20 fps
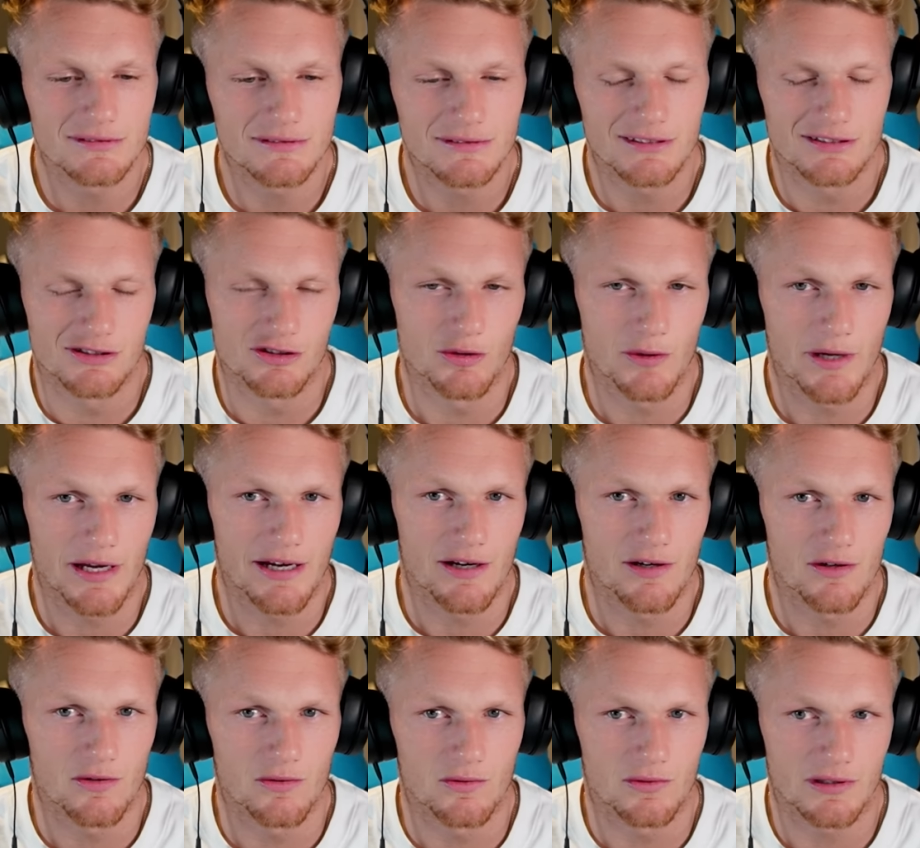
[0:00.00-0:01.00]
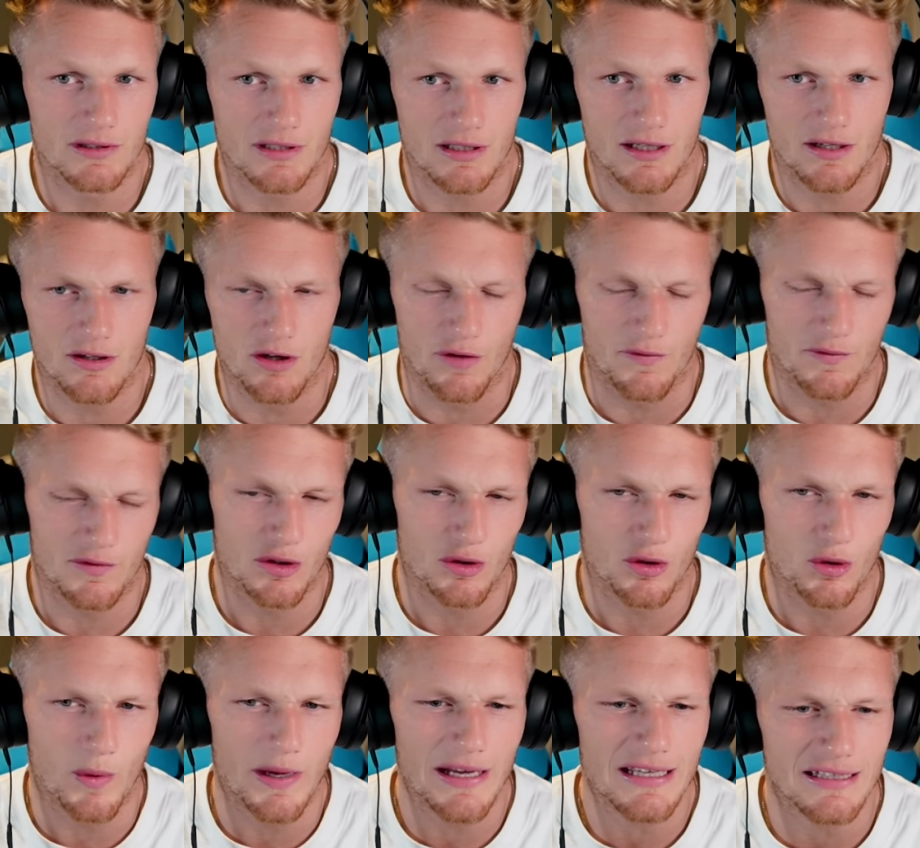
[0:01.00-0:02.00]
I don't know if we're doing
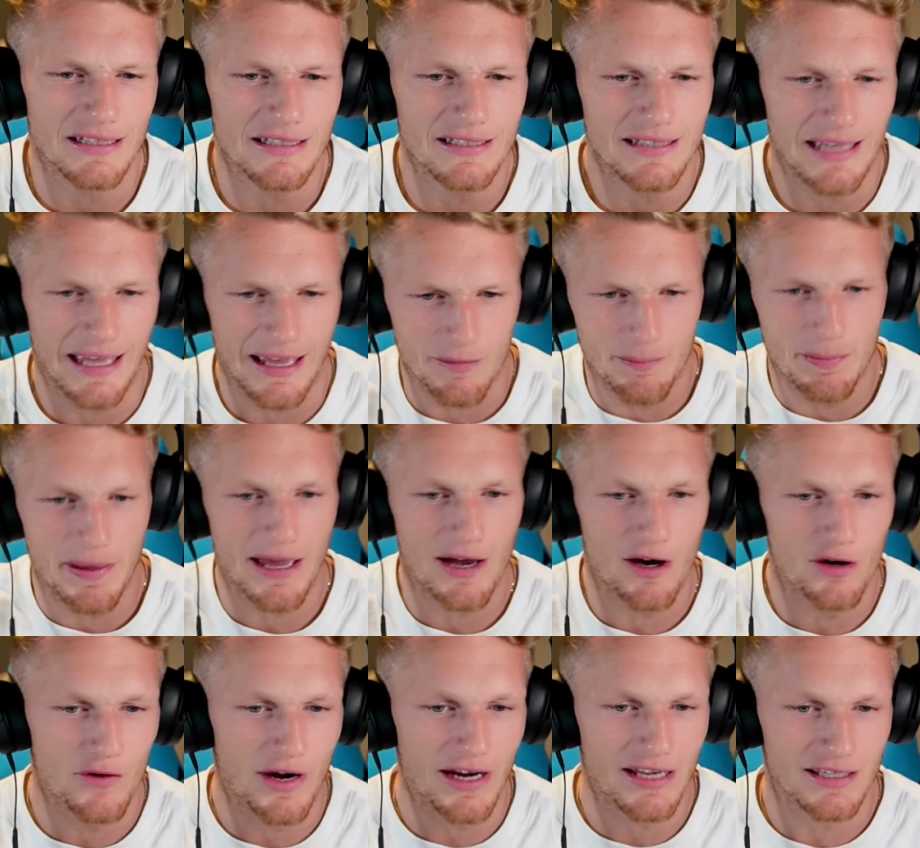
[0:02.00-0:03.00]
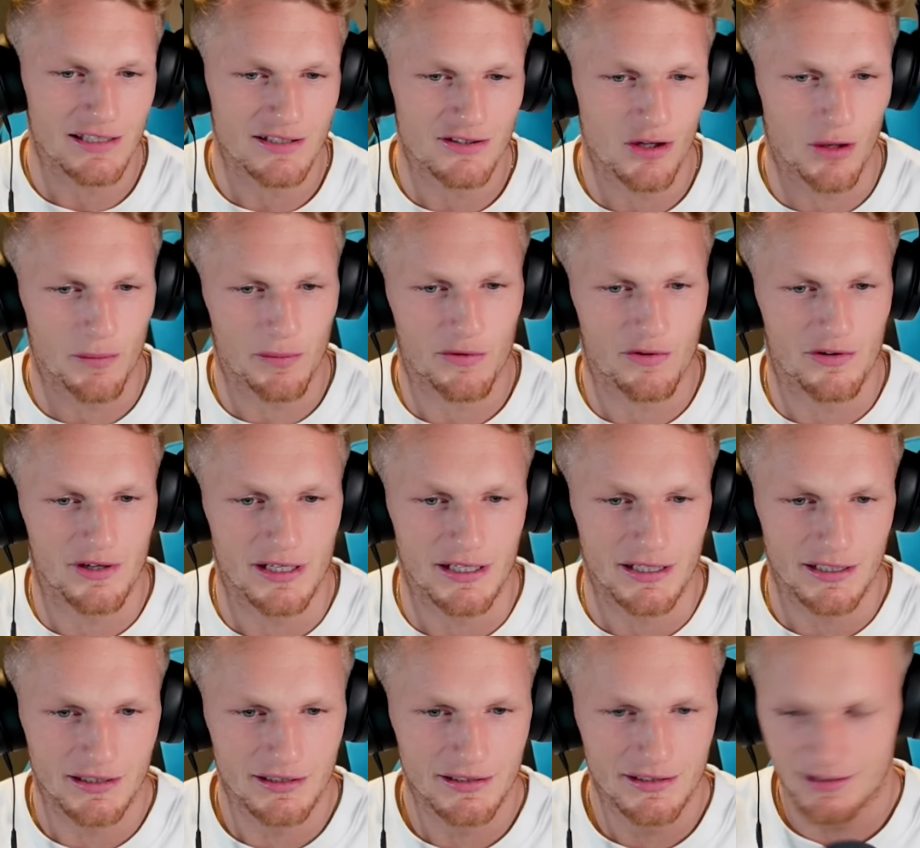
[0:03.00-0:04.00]
it weekly. Our power rankings, top
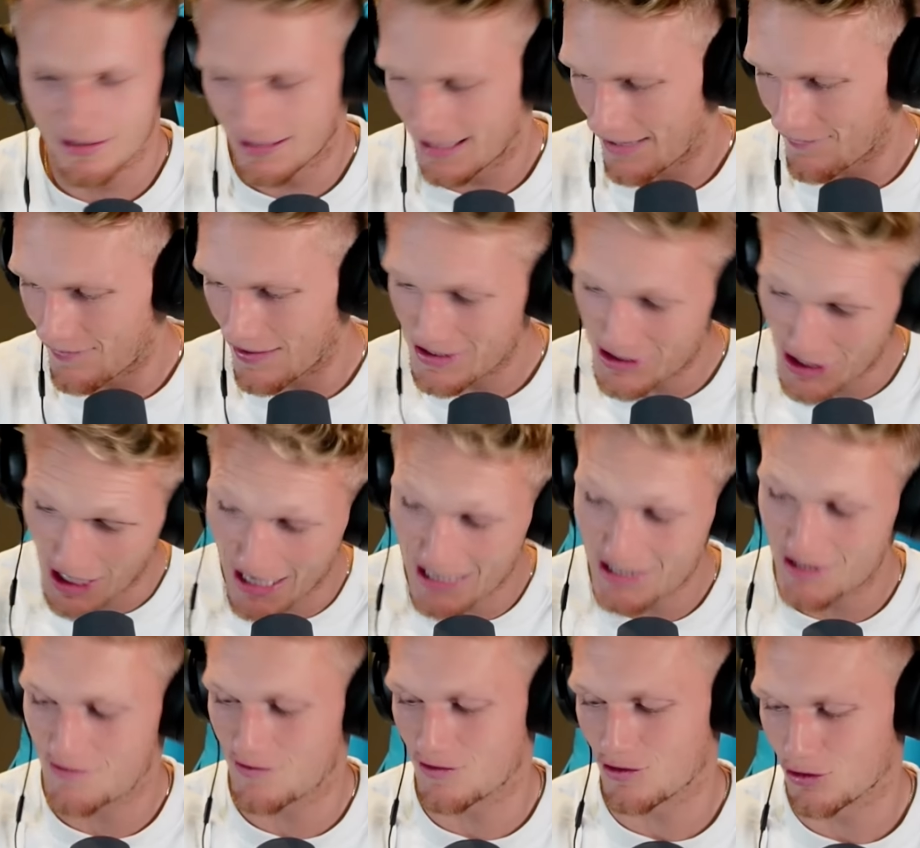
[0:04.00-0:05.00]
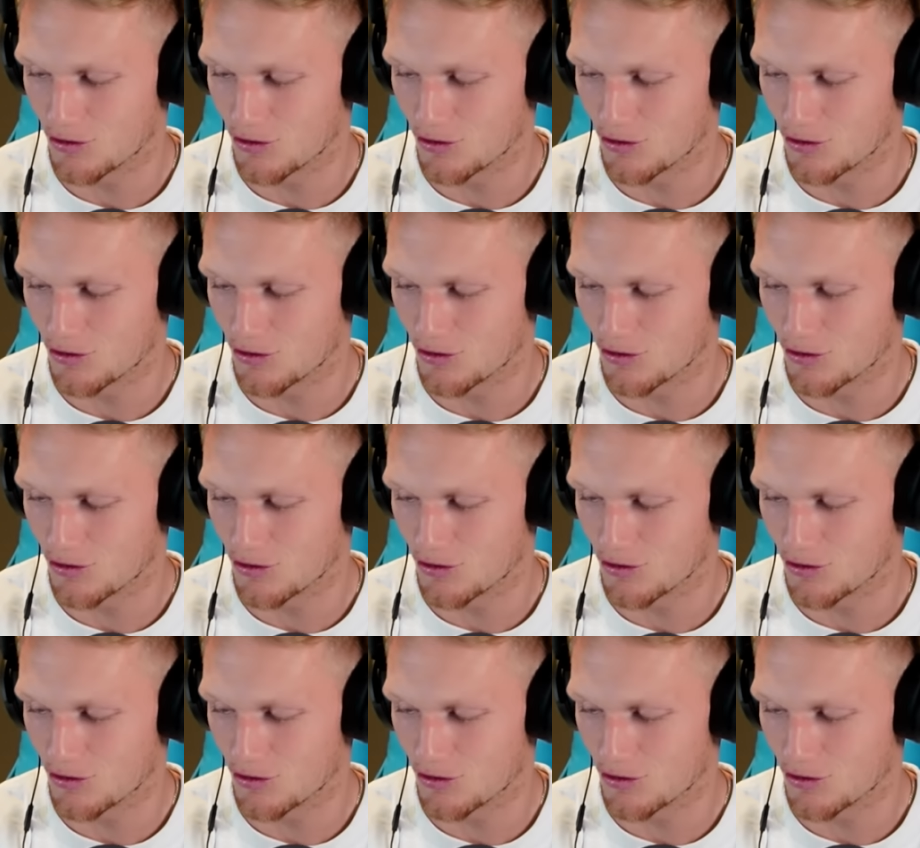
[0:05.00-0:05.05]
3. Have they changed for you?